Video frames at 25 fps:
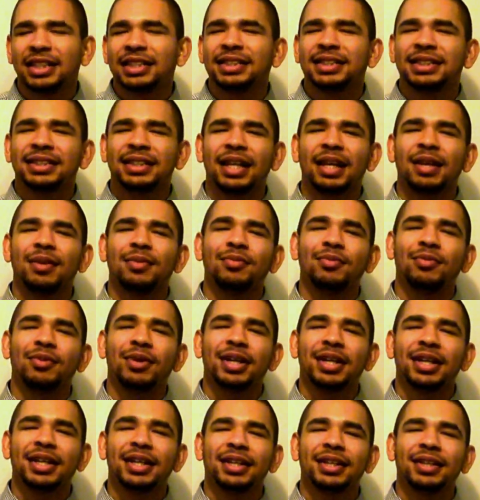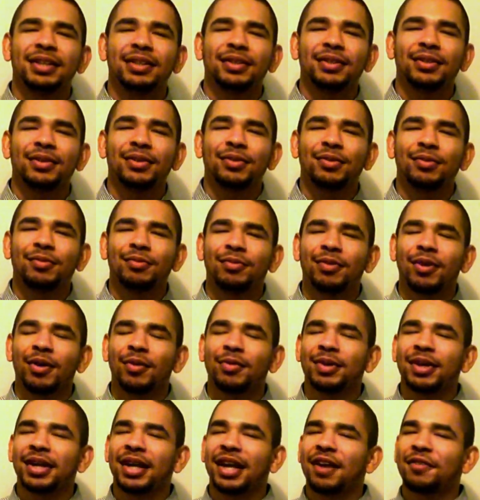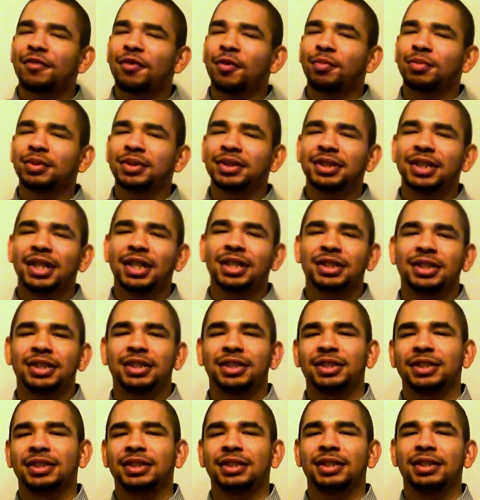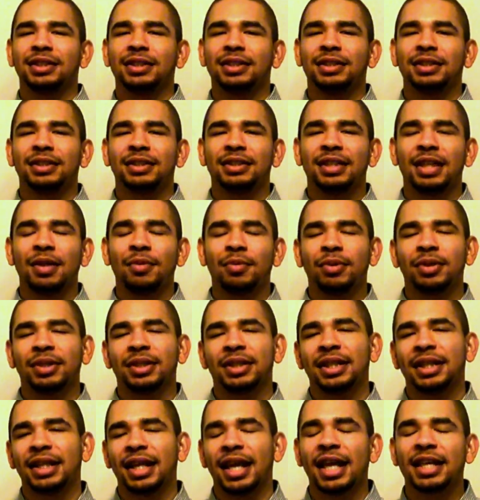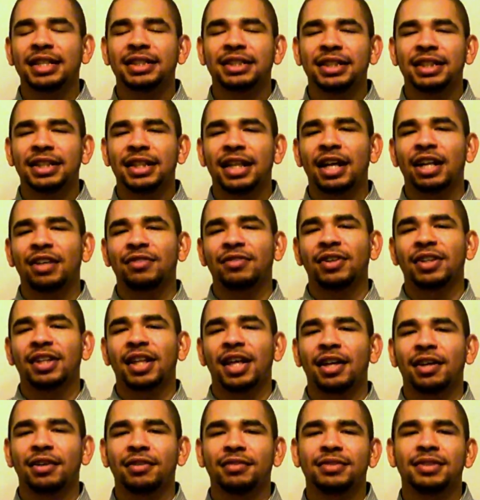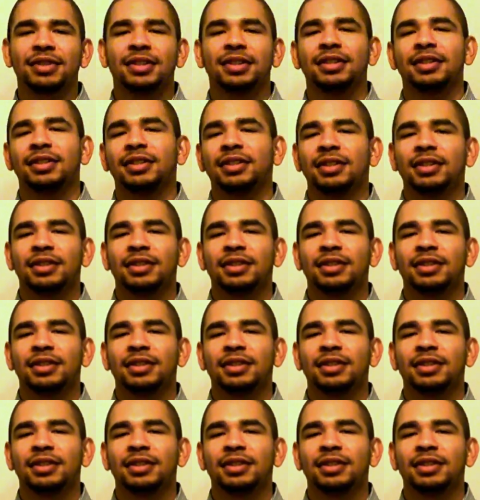Same way where we have our possessions, they will get exited out of our lives.